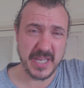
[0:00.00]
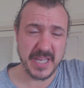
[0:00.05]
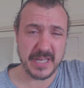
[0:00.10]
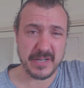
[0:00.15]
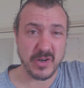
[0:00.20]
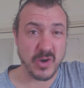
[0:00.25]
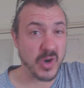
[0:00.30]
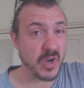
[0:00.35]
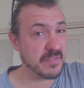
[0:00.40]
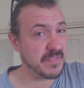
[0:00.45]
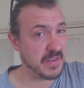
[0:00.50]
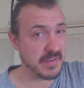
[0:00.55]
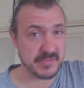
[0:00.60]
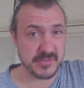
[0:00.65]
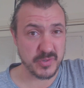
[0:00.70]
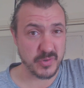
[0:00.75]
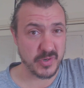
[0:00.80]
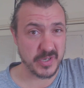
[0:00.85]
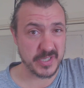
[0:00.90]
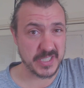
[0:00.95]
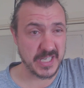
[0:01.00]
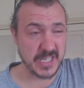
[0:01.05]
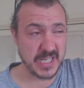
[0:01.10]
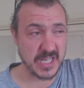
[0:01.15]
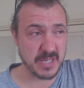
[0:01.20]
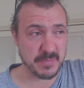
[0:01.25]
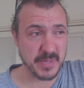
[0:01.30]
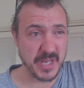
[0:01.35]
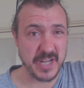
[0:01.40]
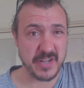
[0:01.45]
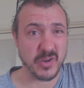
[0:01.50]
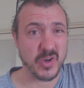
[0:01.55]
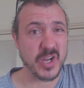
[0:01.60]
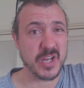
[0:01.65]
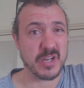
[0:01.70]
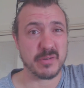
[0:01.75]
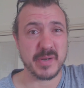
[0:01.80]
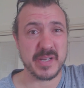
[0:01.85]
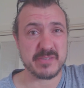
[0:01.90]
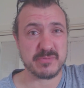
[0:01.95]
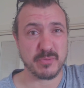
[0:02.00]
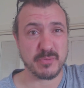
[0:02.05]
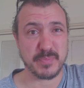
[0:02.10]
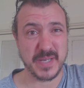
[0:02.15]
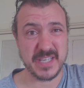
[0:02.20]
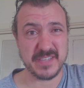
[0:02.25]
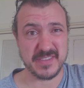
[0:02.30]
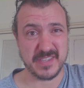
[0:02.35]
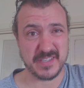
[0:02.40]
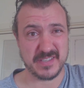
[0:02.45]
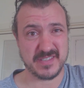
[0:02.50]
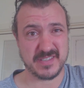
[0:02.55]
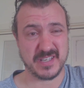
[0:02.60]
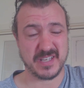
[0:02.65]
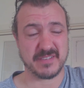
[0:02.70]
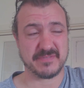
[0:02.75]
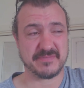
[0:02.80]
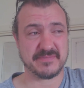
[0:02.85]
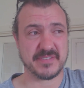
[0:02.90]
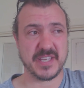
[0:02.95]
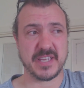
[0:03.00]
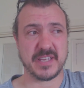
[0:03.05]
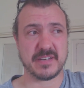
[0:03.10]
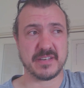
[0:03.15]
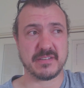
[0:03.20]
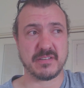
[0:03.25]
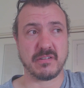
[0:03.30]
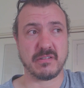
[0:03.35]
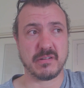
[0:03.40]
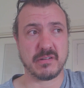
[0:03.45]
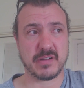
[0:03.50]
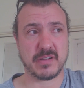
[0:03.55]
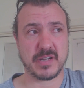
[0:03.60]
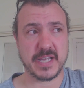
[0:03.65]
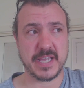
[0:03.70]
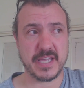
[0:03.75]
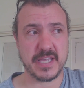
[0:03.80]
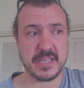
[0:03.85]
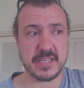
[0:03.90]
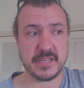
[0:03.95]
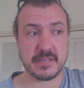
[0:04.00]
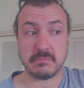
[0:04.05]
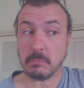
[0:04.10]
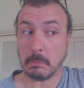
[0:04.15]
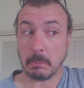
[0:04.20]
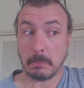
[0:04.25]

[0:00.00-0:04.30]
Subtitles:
And I've never tried carp, and I always repeat this stuff, and I